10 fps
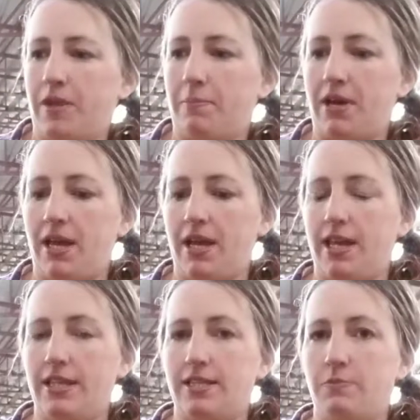but
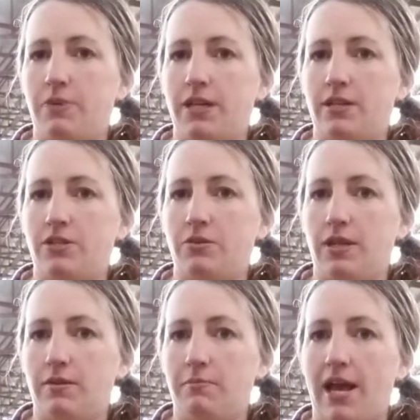it's been
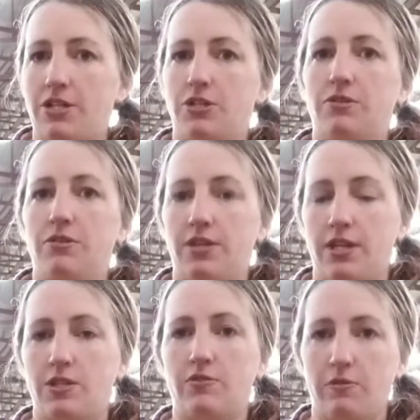doing magical
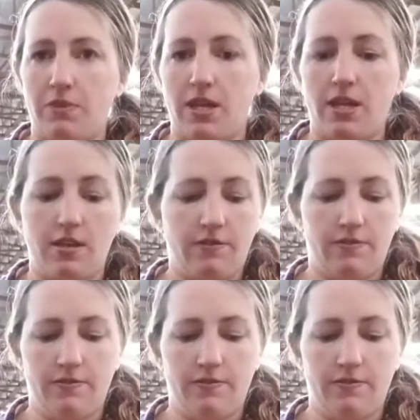things for me,